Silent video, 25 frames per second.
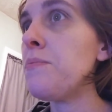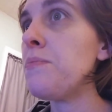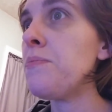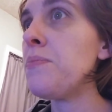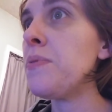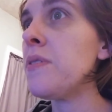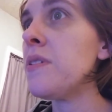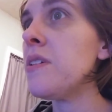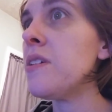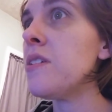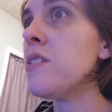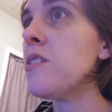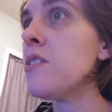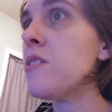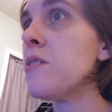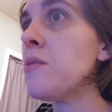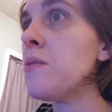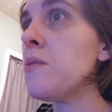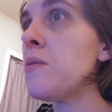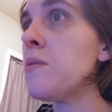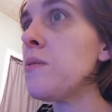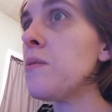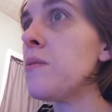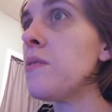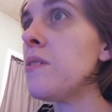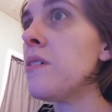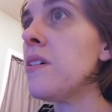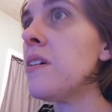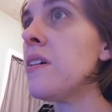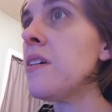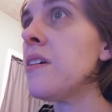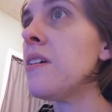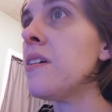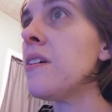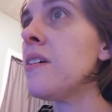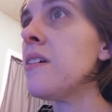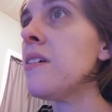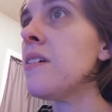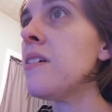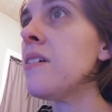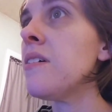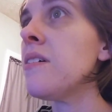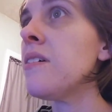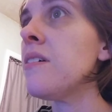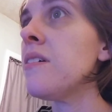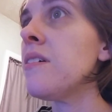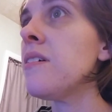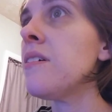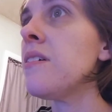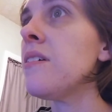pretty soon
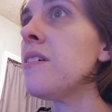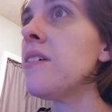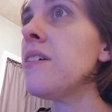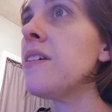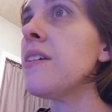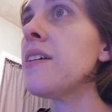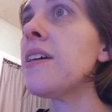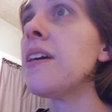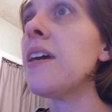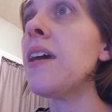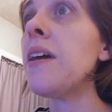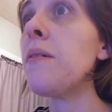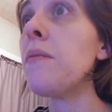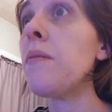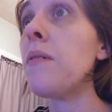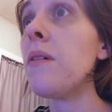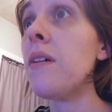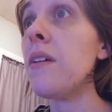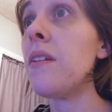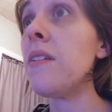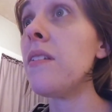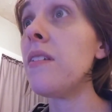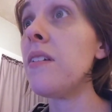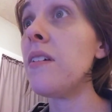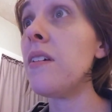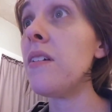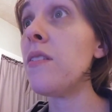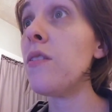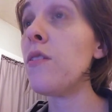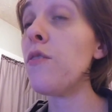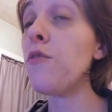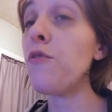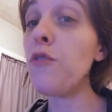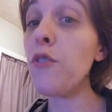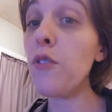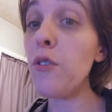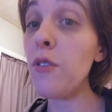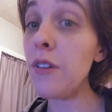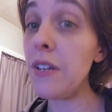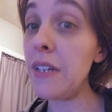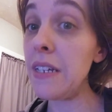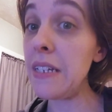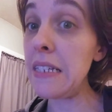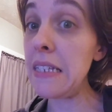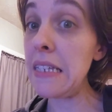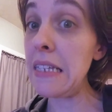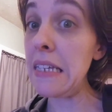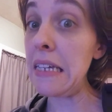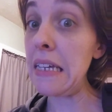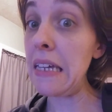he came and in the
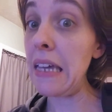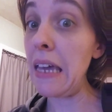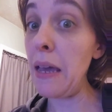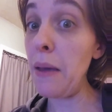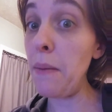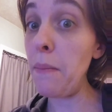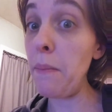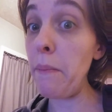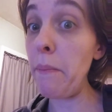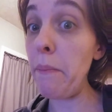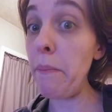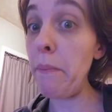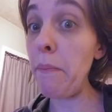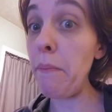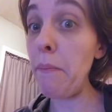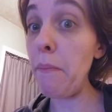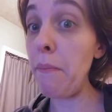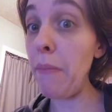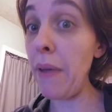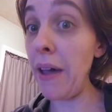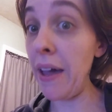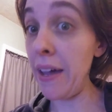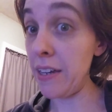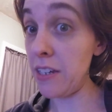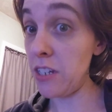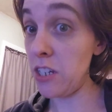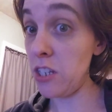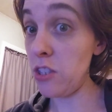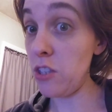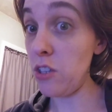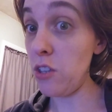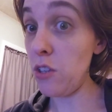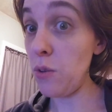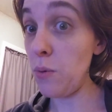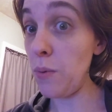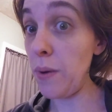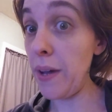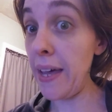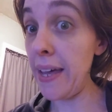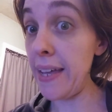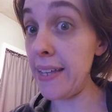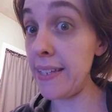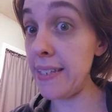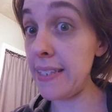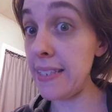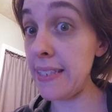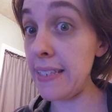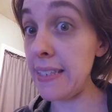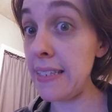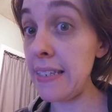40s he came back to the
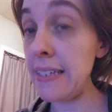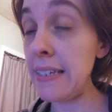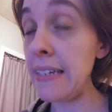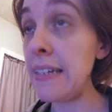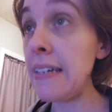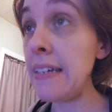US.